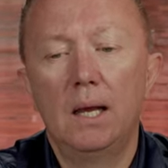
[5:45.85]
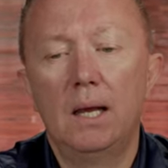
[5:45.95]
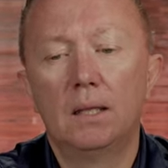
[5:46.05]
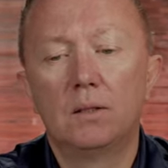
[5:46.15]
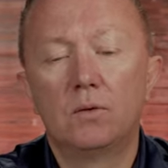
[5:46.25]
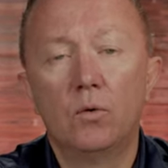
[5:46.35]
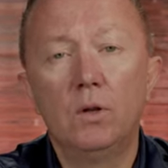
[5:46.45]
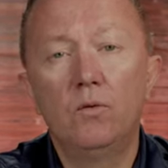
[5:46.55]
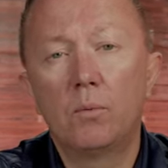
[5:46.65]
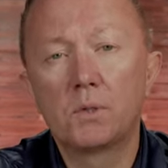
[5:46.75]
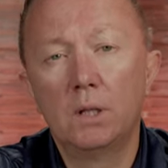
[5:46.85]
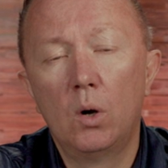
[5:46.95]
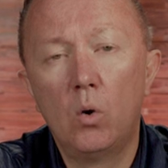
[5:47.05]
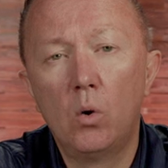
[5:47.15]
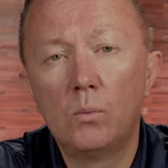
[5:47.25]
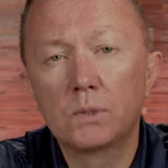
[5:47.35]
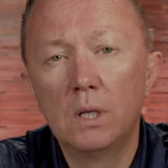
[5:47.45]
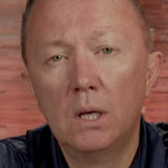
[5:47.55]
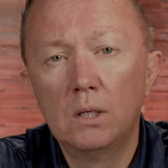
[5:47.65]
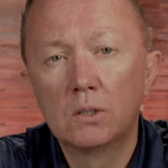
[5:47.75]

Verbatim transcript: and 24% homes